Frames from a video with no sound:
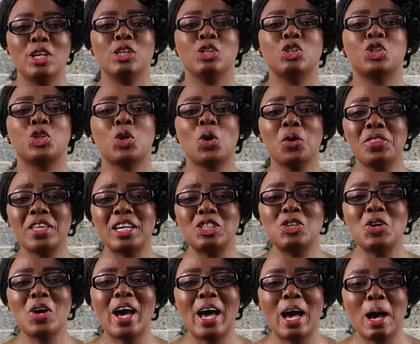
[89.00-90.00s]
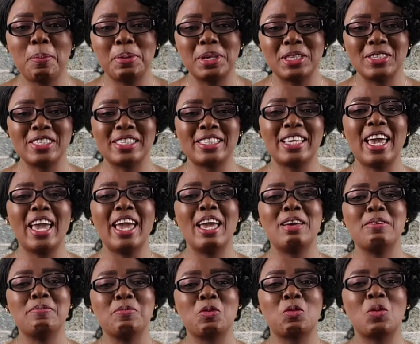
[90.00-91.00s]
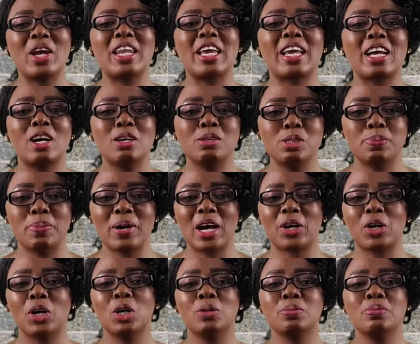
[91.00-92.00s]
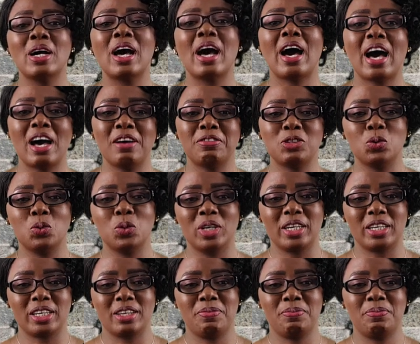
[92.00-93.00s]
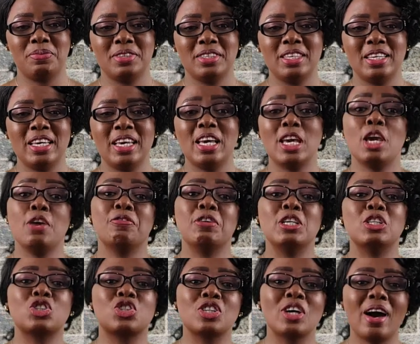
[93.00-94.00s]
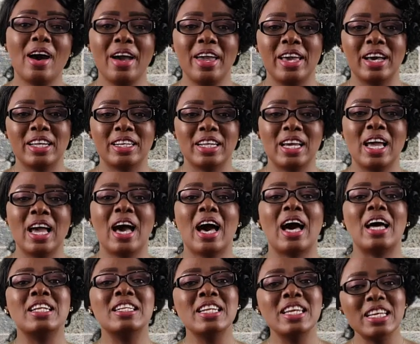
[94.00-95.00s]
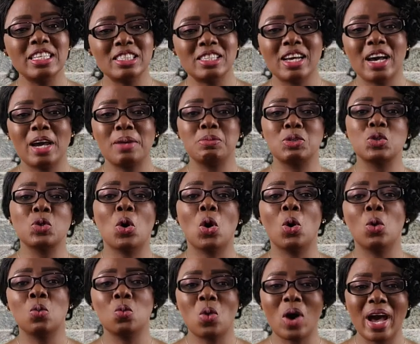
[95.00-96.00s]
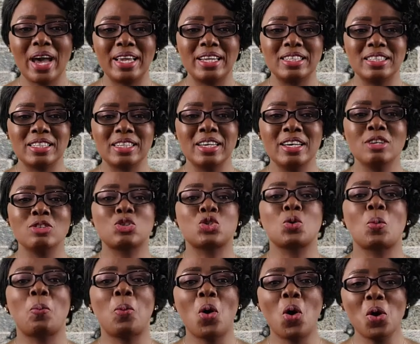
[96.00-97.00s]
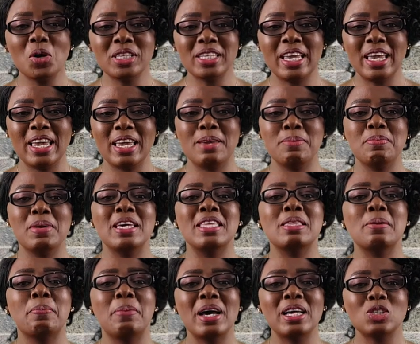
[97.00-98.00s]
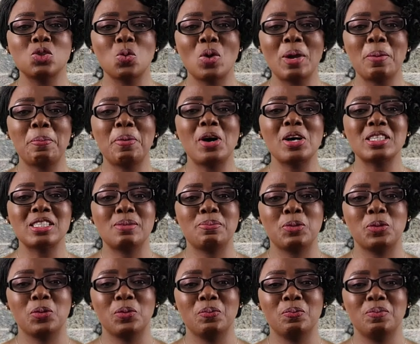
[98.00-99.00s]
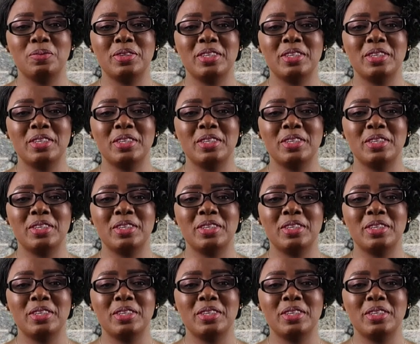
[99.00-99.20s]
Show that you're happy to see him when he comes back home after work. If he's tired and needs time to unwind, support him in the best way possible.